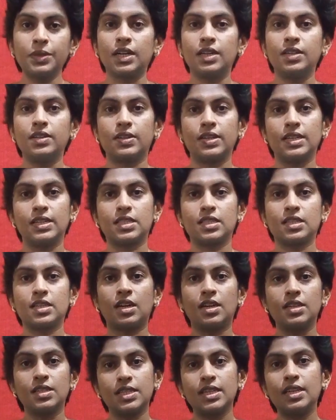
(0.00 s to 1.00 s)
countries
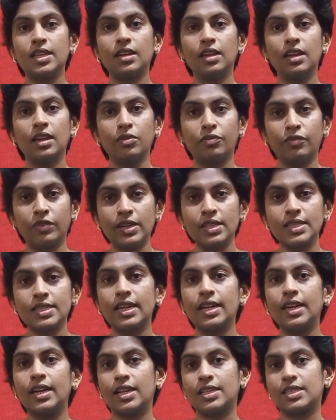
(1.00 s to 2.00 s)
consider
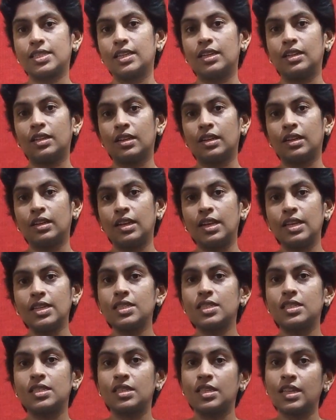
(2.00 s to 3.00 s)
infanticide as a
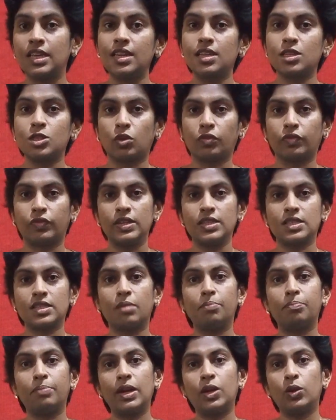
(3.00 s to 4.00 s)
less serious offense
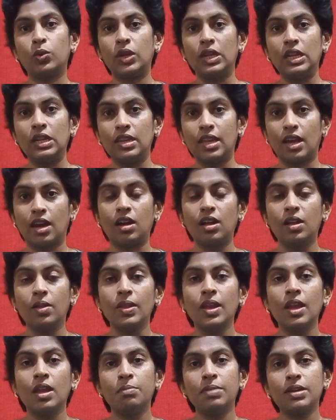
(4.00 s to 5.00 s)
compared to India
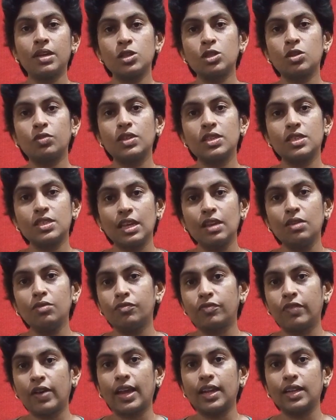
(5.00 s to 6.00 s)
because of the same
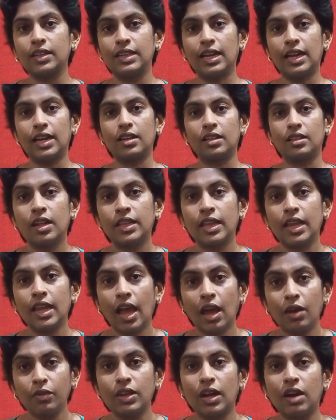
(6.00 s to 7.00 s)
fact that they
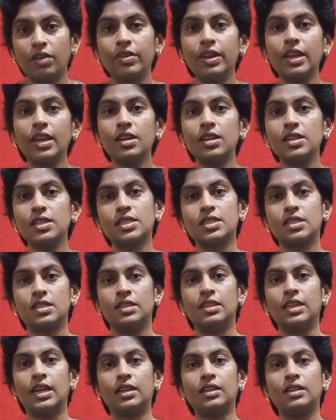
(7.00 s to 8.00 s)
have the awareness
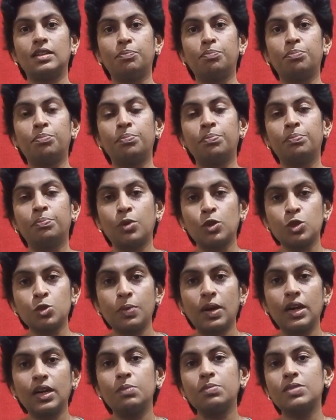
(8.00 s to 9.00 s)
that
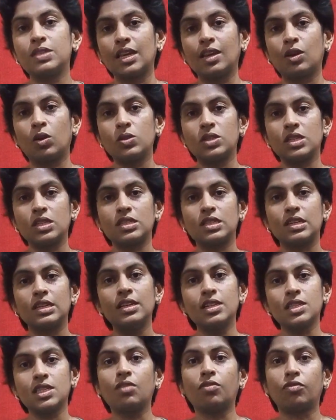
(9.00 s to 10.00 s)
postpartum psychosis
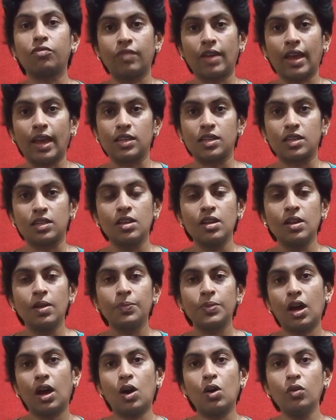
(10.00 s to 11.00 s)
is a fact.
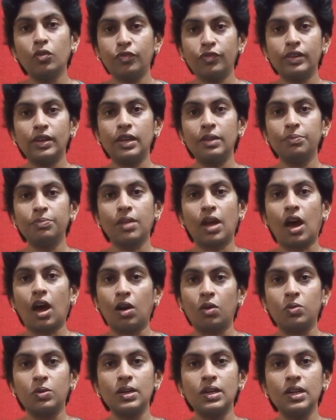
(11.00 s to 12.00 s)
Our film,
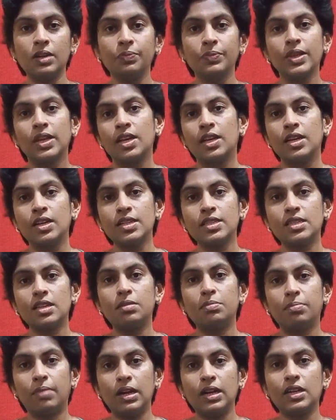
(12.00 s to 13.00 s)
Aval, is a
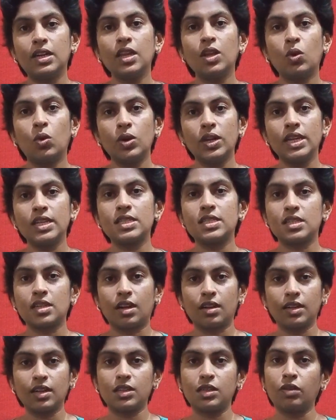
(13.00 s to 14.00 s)
multi-audience
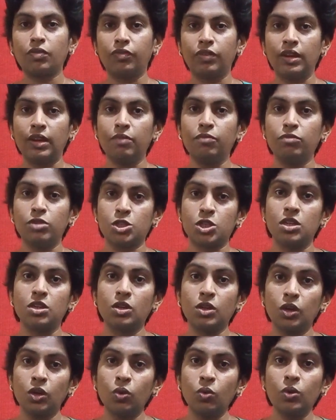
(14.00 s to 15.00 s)
targeted film which
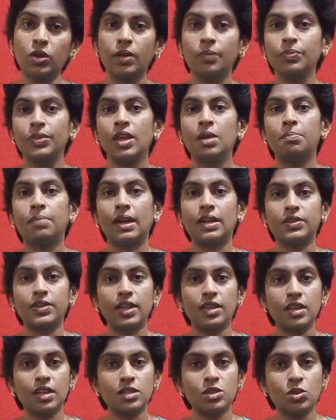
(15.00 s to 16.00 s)
include
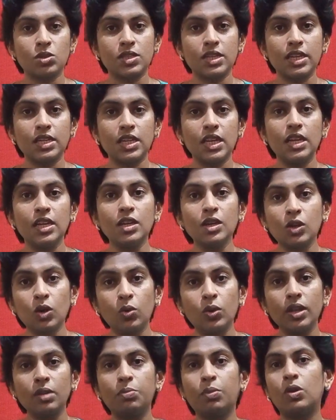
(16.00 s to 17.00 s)
patriarchal society,
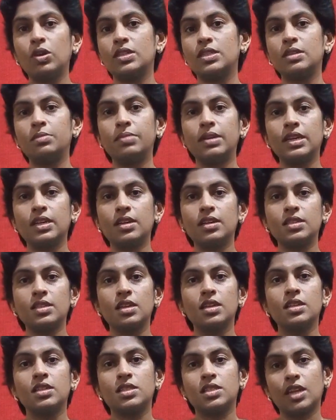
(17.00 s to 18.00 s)
including policymakers,
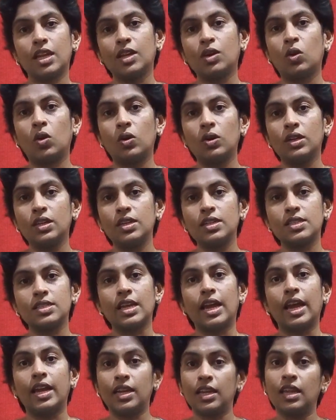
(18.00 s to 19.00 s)
stakeholders,
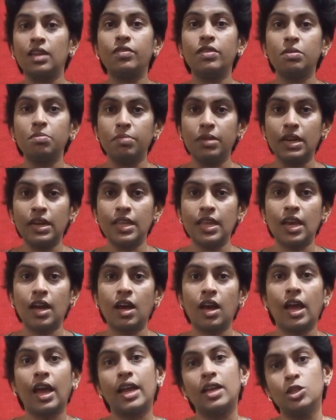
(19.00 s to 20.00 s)
and even
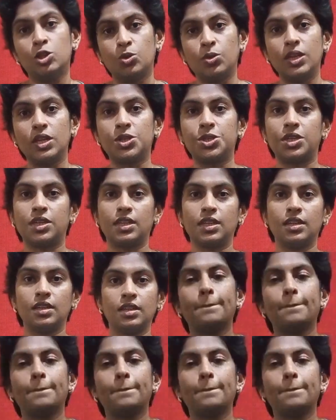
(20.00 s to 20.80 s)
media and judiciary.